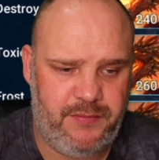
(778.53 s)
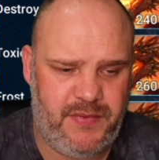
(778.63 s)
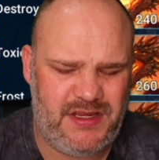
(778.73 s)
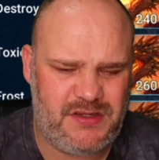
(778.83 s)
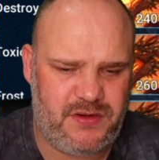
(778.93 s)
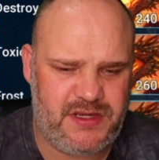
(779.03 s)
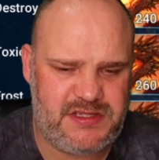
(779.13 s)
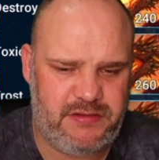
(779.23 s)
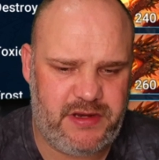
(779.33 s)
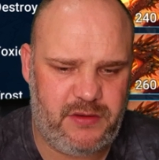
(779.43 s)
He's not
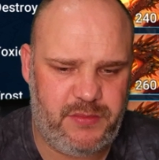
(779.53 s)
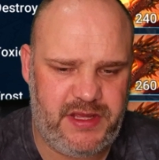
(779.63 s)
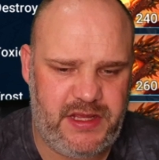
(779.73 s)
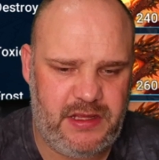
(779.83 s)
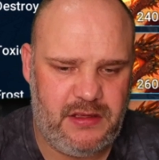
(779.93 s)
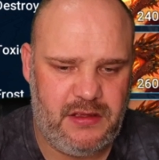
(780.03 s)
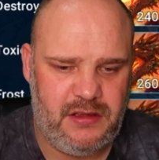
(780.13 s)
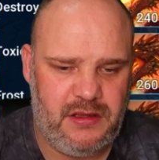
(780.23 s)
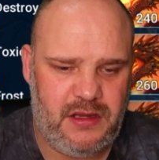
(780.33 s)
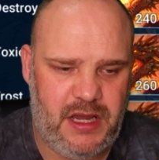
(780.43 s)
necessarily going to be
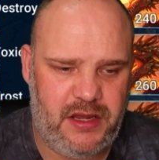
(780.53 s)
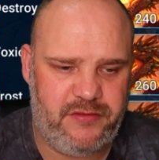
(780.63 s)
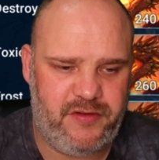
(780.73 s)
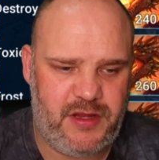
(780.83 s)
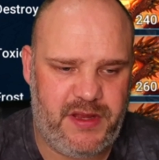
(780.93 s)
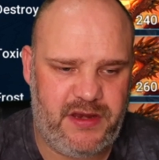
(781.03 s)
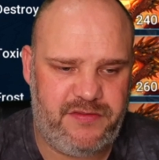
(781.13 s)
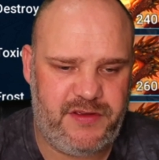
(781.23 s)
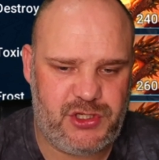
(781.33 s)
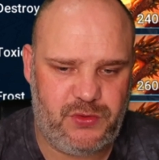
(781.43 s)
overly
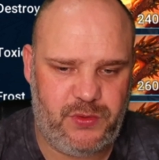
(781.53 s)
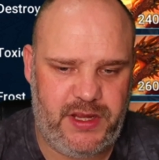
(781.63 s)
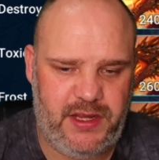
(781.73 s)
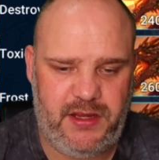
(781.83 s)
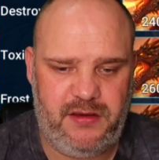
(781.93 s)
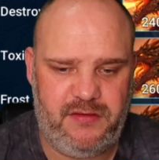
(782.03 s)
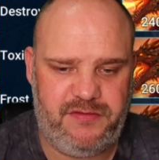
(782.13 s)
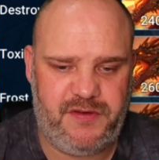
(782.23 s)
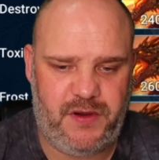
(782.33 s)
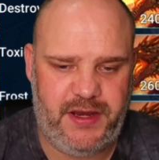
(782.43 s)
beneficial in
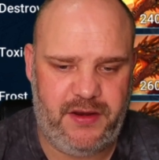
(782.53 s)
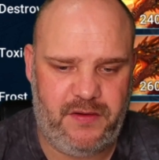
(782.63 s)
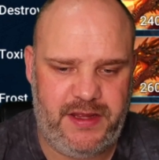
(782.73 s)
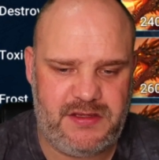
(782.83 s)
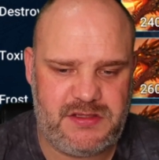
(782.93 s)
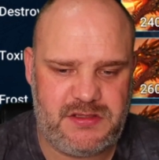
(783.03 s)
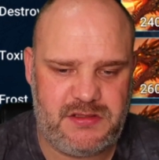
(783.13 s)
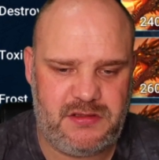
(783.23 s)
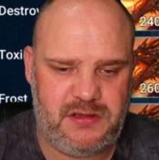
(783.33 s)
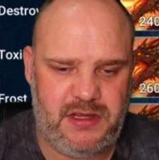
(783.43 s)
Fire Knights.
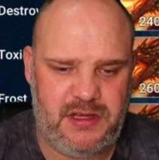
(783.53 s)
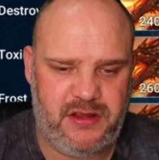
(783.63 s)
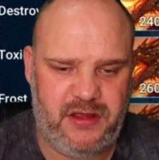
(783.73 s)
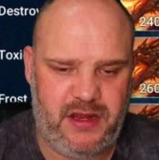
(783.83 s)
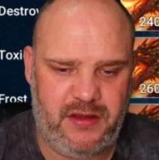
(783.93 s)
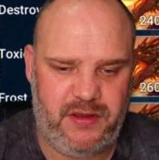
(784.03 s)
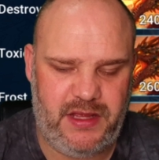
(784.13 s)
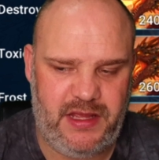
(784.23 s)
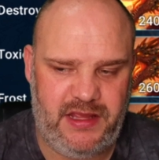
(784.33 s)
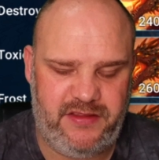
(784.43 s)
You know,
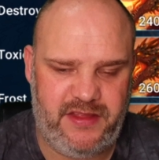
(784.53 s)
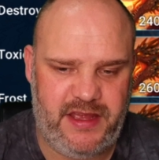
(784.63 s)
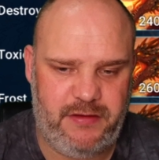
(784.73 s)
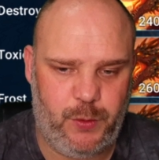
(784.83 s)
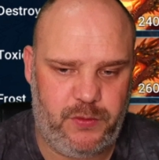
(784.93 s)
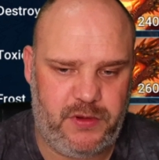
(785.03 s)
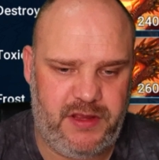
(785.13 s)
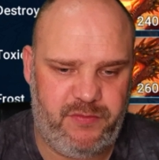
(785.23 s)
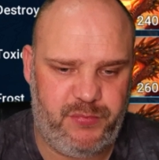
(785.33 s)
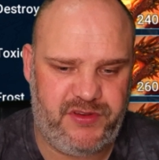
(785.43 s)
he's there, he'll give
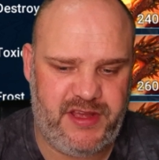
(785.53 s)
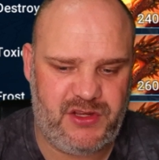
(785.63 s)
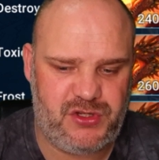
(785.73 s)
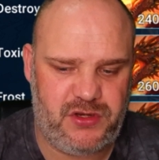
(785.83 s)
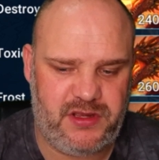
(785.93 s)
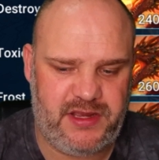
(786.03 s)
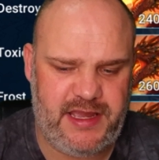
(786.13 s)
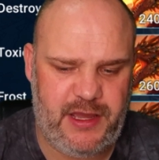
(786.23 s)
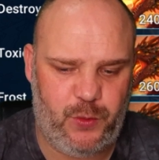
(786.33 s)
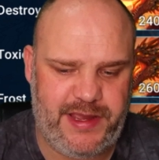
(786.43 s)
protection and
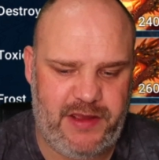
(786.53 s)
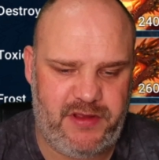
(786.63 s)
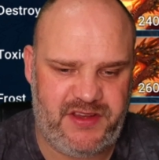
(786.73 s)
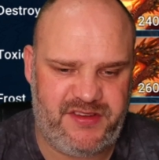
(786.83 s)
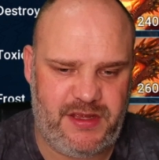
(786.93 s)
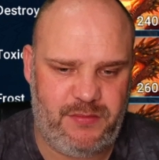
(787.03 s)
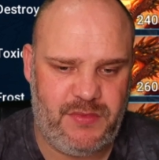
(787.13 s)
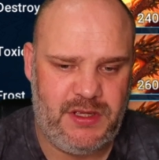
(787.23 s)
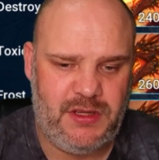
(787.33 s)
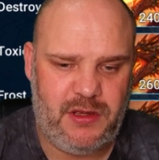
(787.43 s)
help carry your team,
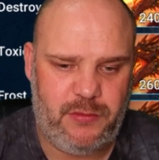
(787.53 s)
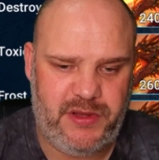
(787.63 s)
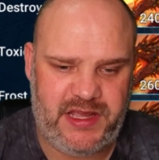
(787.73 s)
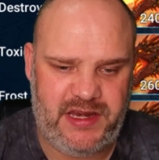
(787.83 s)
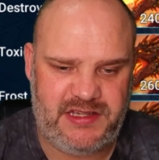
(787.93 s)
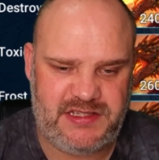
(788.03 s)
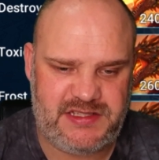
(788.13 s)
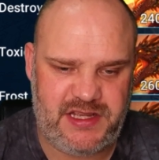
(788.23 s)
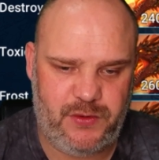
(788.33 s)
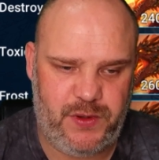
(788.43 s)
but again he's a
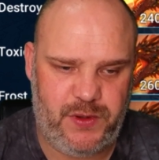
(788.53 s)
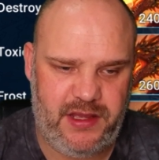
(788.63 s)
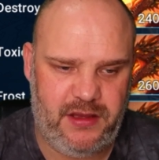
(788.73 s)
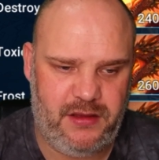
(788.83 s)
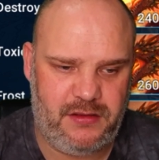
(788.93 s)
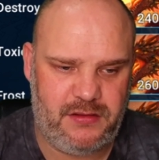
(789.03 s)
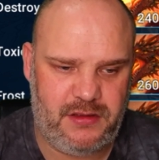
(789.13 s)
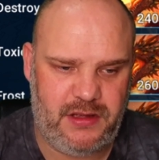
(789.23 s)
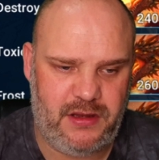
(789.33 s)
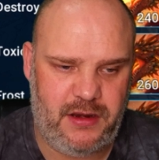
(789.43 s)
single hitter
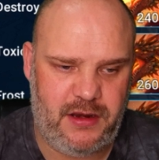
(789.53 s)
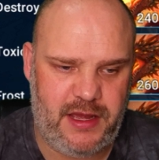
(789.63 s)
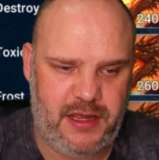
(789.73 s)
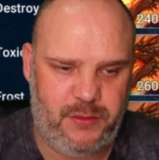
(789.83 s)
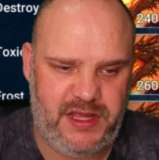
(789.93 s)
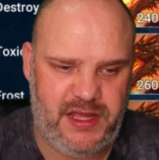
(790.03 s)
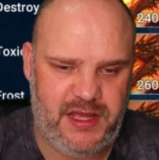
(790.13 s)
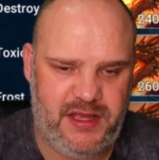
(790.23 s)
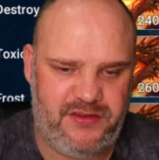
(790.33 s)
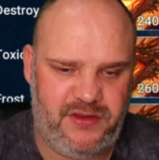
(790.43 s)
and an AoE
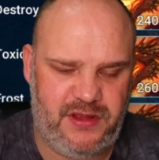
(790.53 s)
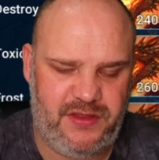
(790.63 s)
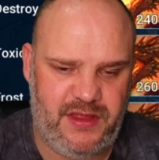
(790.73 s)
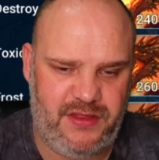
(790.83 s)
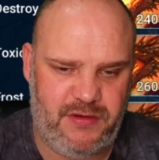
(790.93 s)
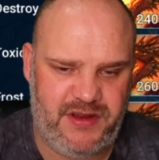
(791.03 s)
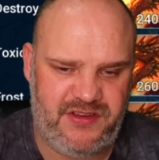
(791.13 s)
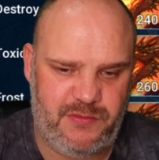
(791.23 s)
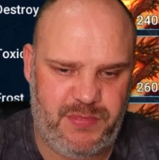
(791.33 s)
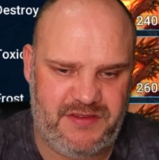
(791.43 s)
hits, and then the rest
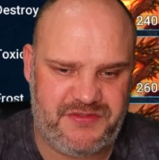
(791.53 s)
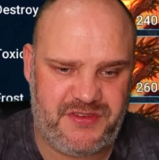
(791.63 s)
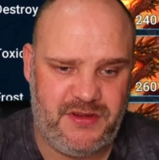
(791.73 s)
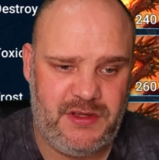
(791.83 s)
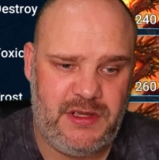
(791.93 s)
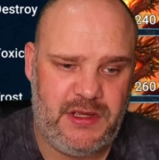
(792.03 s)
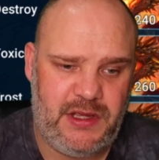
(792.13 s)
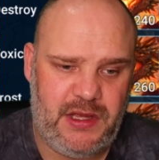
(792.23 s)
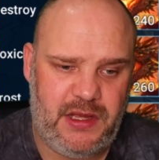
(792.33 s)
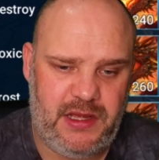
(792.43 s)
is buffs
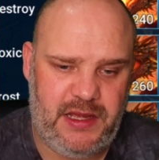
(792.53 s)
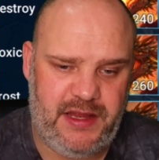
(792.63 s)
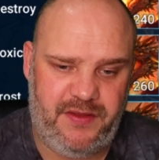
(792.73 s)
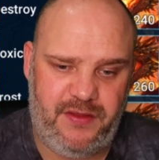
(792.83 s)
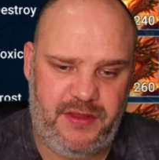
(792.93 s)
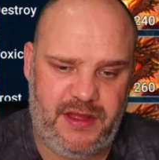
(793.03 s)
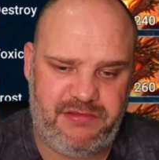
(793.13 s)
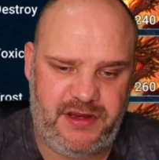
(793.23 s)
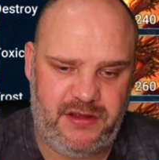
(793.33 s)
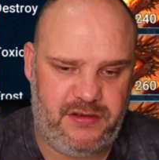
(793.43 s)
and
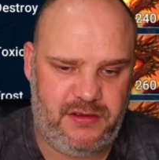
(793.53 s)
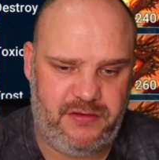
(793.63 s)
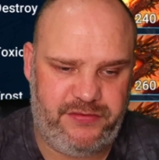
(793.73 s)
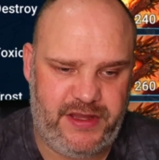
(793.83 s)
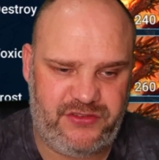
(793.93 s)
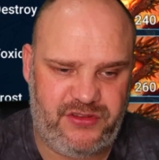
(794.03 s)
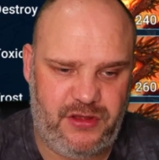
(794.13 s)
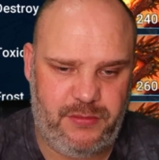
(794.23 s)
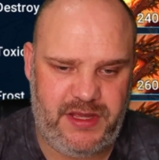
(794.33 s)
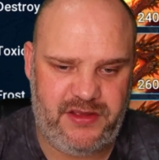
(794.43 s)
nothing that affects
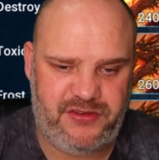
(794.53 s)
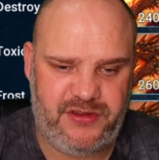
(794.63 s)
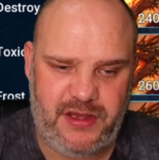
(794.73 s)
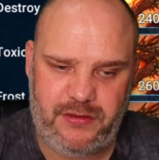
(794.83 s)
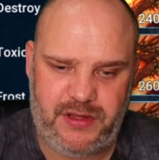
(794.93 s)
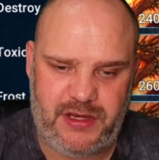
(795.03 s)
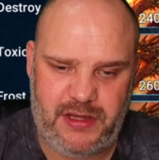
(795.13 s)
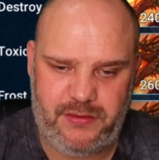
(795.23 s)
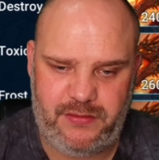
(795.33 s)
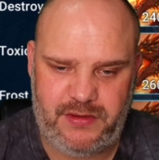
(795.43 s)
turn meter, so you know,
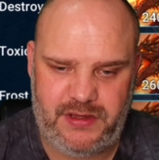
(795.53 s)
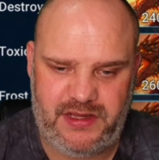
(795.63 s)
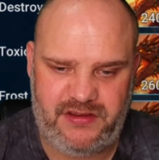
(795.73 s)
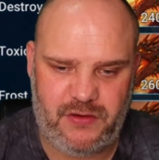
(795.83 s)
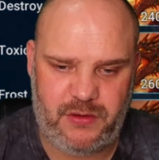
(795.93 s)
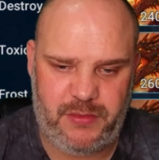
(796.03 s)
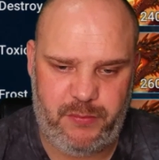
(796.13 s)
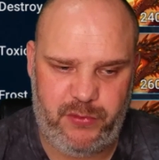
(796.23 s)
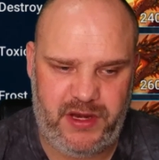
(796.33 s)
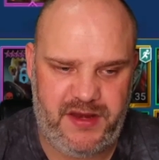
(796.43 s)
he's not going to be
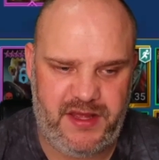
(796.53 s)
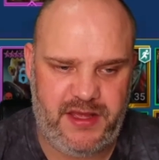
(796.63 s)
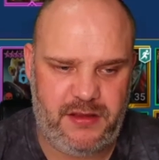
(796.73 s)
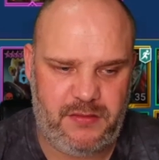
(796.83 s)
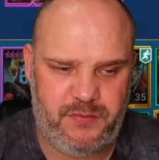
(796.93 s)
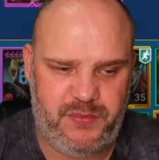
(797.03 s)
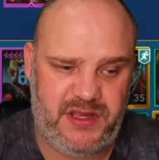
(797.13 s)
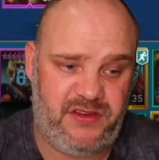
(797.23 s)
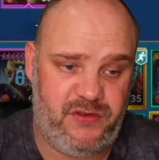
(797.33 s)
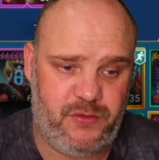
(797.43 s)
brilliant there, but
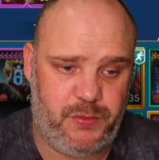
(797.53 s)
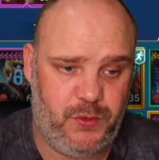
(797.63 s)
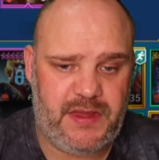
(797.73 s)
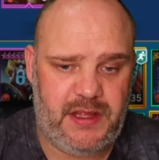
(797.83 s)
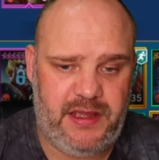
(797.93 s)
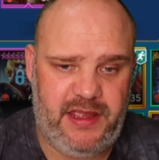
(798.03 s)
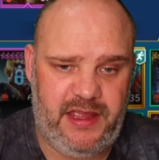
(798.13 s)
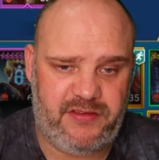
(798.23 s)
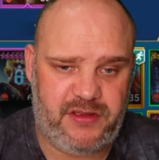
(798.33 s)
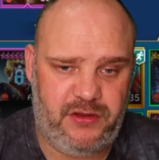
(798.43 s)
he's usable. He
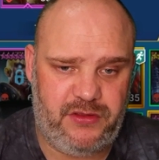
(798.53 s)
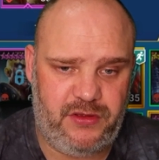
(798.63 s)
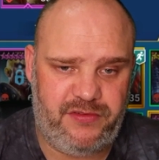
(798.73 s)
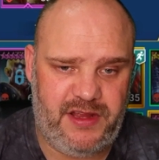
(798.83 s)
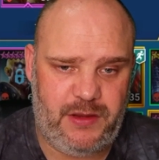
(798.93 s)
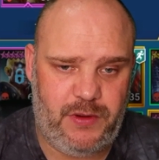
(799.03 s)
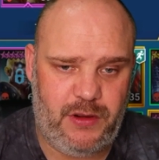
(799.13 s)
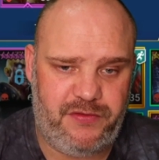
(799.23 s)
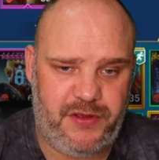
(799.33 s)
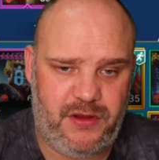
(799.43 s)
is going to do fairly well
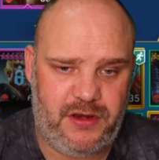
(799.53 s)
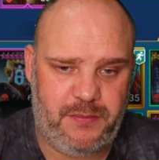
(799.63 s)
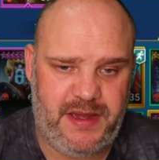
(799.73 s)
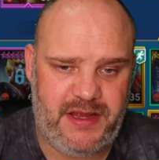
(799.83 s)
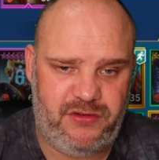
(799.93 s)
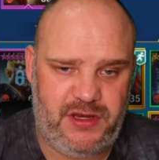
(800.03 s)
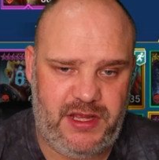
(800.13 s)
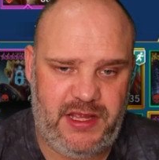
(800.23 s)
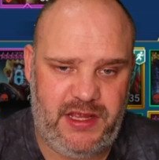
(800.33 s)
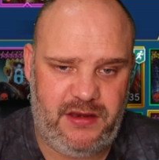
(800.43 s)
for you, I'd imagine,
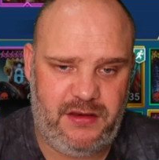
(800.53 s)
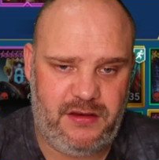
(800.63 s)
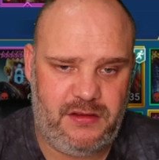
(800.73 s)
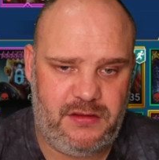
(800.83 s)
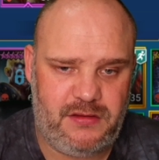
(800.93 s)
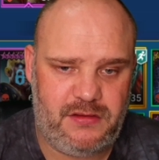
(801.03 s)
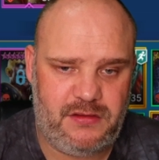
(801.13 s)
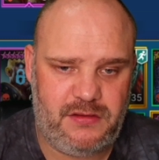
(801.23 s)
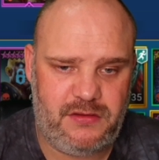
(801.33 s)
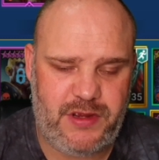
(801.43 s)
in
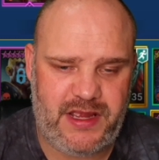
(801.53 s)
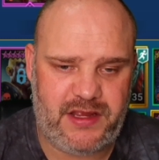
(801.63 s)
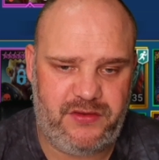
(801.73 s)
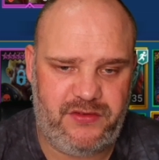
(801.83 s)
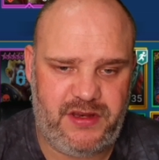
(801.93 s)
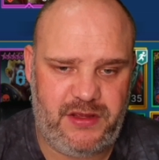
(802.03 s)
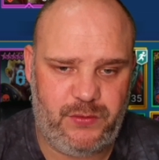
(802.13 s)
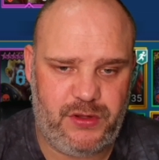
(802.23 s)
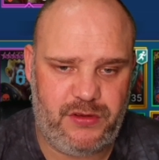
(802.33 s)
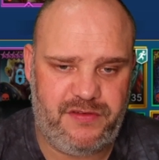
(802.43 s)
dragons, and he'll
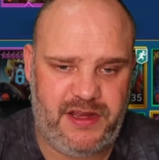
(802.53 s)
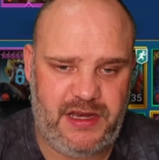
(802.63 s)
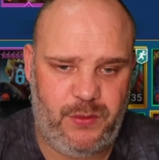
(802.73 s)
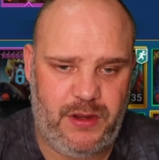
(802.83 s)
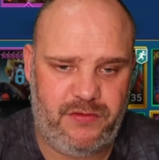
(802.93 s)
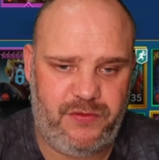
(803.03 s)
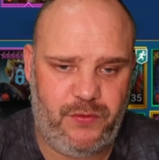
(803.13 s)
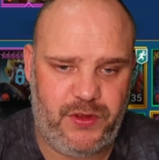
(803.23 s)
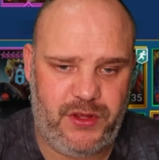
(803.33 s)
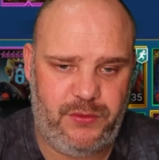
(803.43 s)
do fairly well for
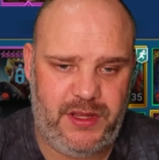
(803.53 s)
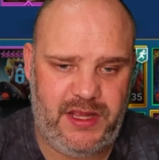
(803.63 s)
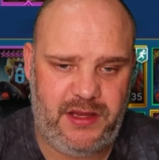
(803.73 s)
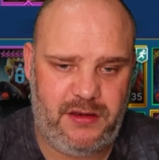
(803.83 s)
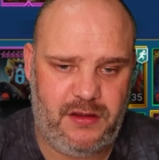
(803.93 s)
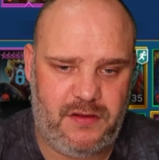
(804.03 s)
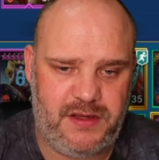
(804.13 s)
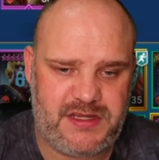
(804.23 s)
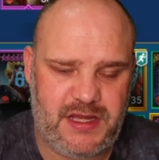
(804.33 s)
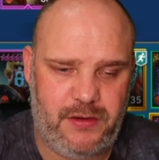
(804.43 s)
you in
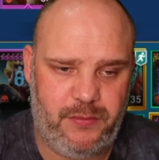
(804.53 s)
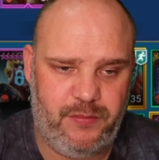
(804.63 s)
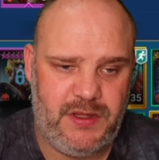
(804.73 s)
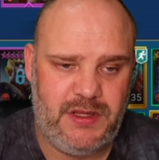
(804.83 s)
Ice Golem.